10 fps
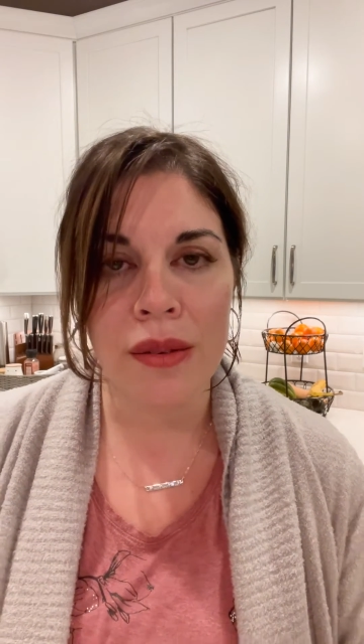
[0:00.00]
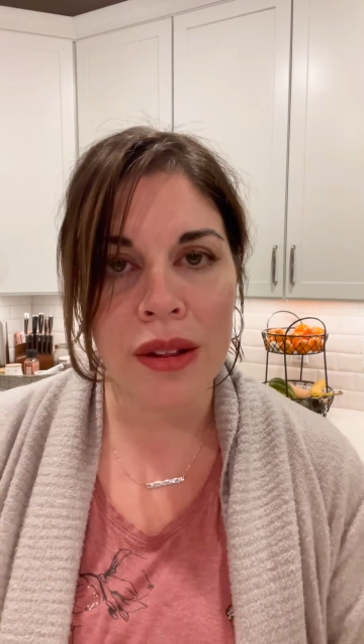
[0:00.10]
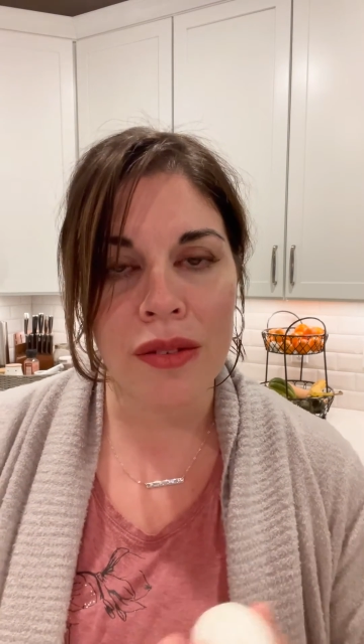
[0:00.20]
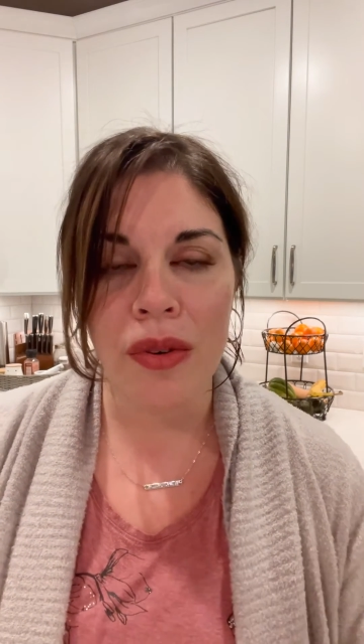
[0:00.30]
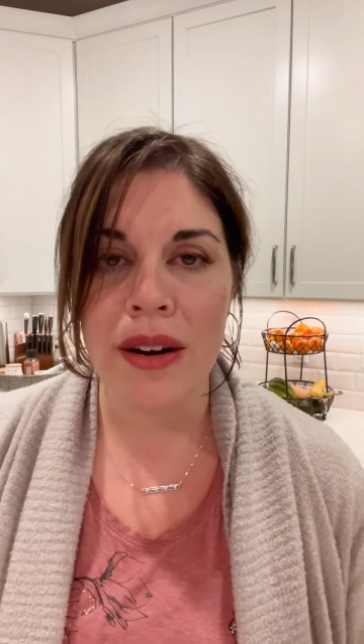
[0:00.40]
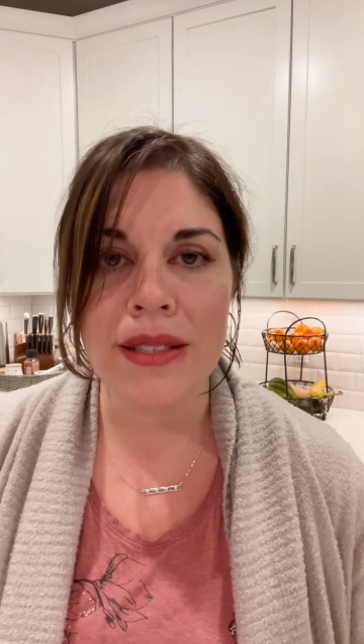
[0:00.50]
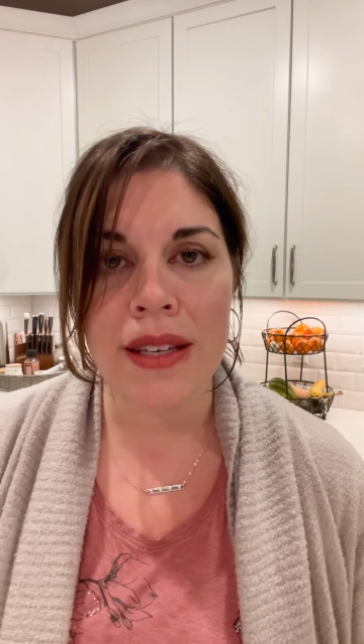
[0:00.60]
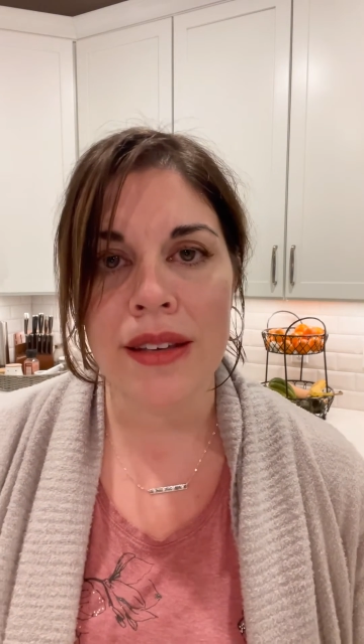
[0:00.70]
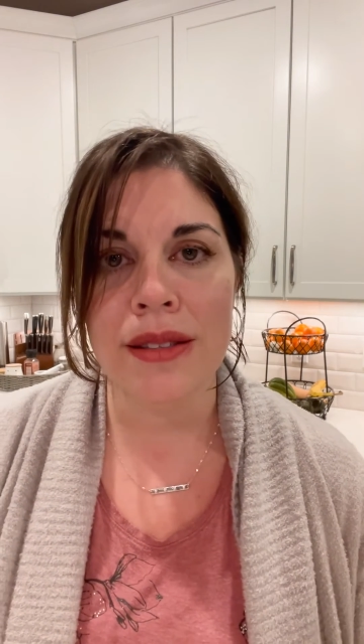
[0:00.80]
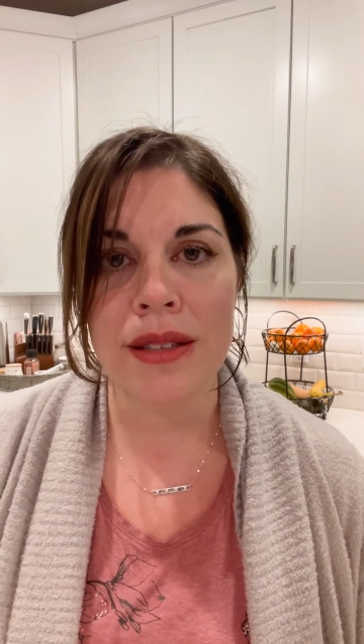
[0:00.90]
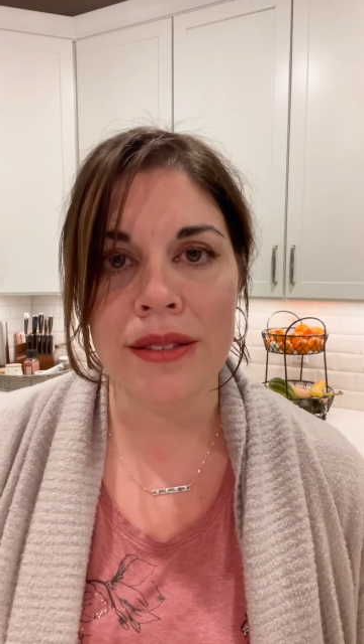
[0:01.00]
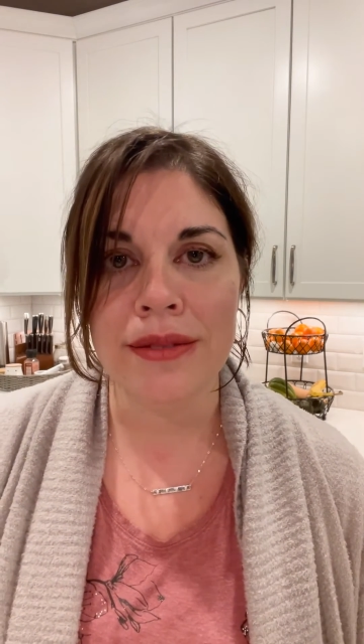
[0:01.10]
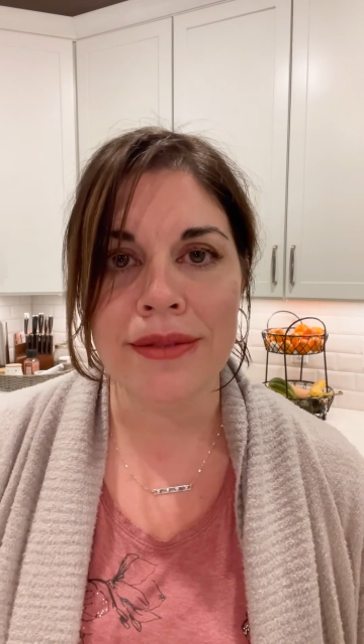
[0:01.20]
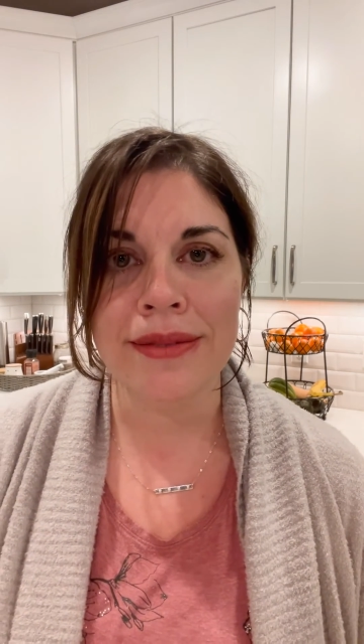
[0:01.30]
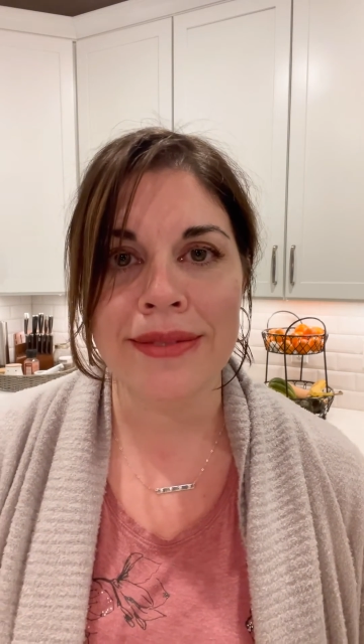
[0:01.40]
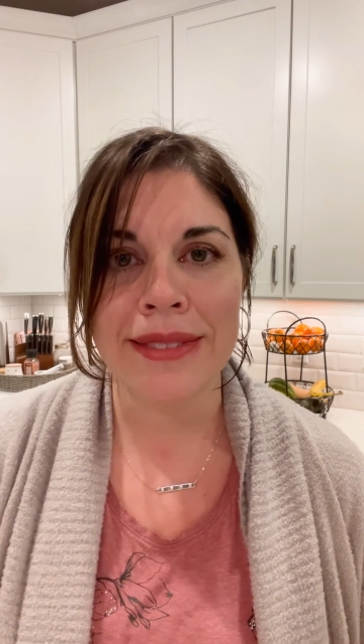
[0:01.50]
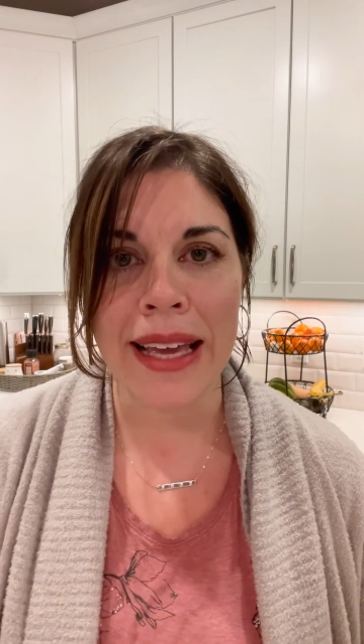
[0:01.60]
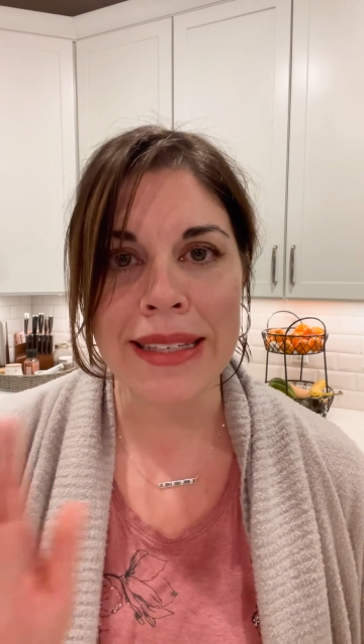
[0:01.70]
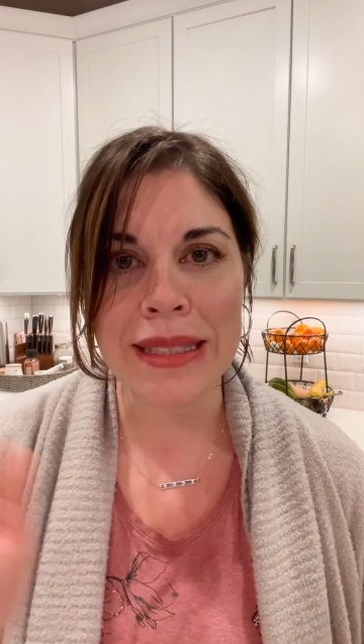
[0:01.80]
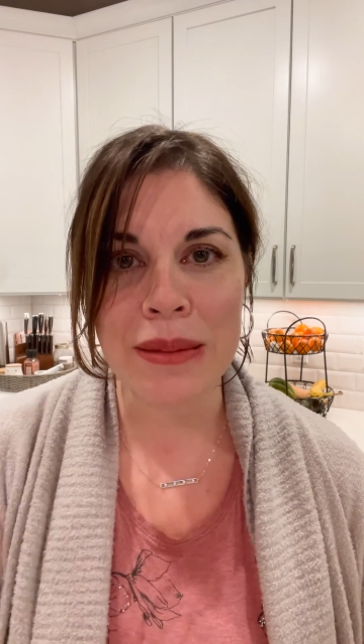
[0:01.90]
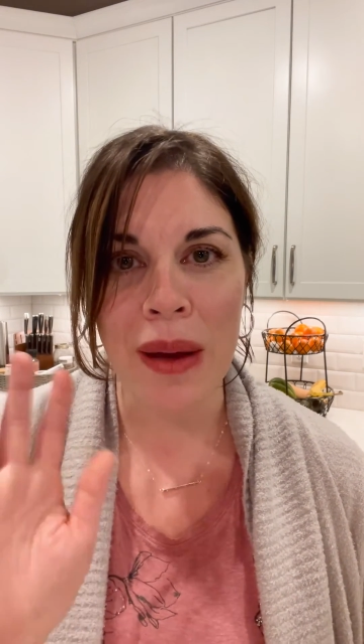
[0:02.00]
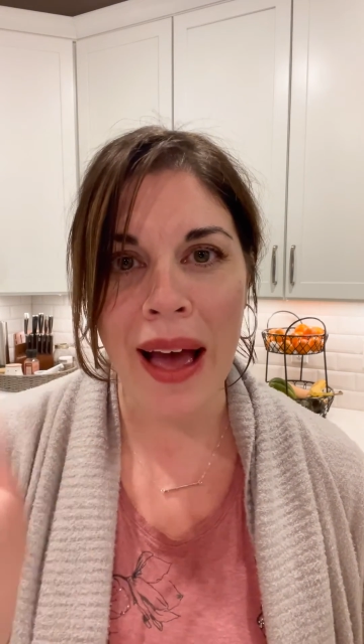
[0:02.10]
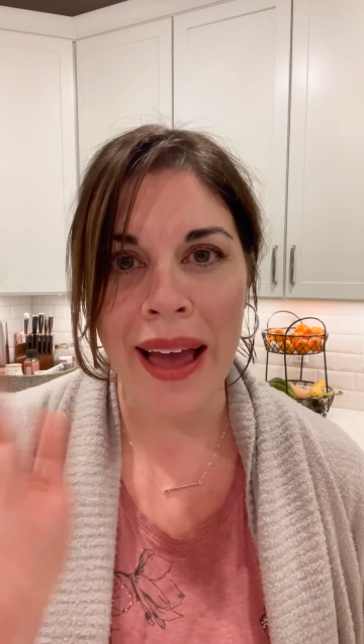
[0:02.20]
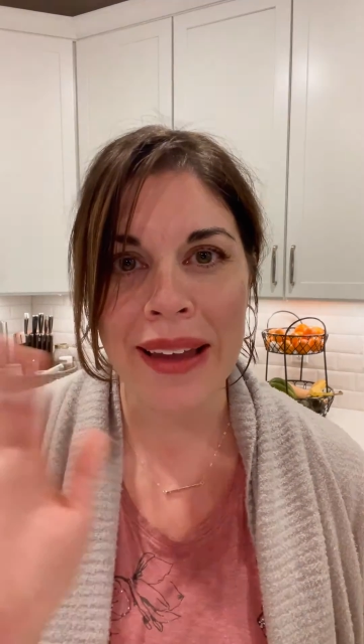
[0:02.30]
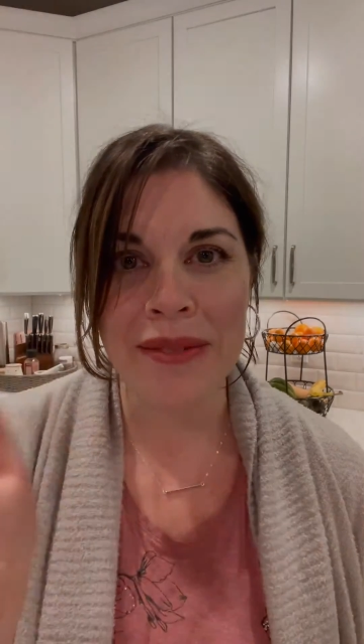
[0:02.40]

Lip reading: We look forward to seeing you soon. Thanks. Bye.